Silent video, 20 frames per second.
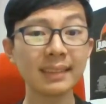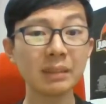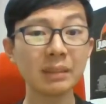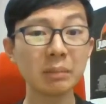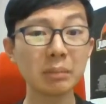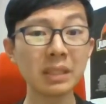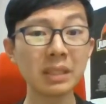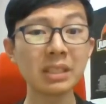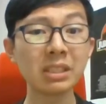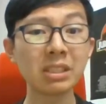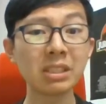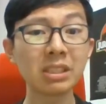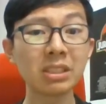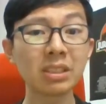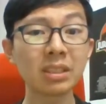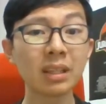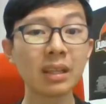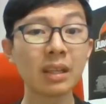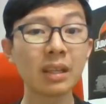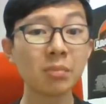
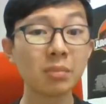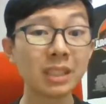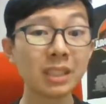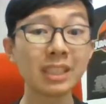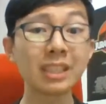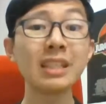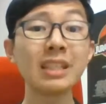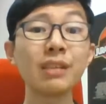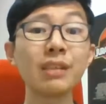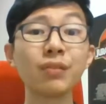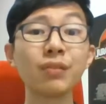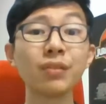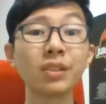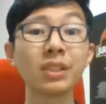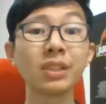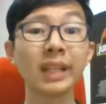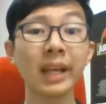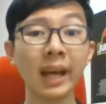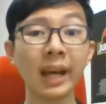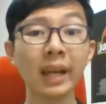meets
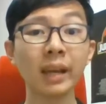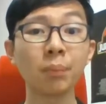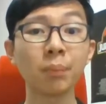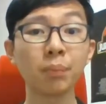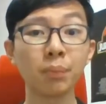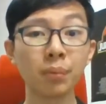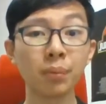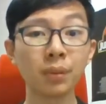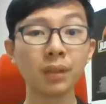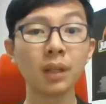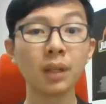medieval type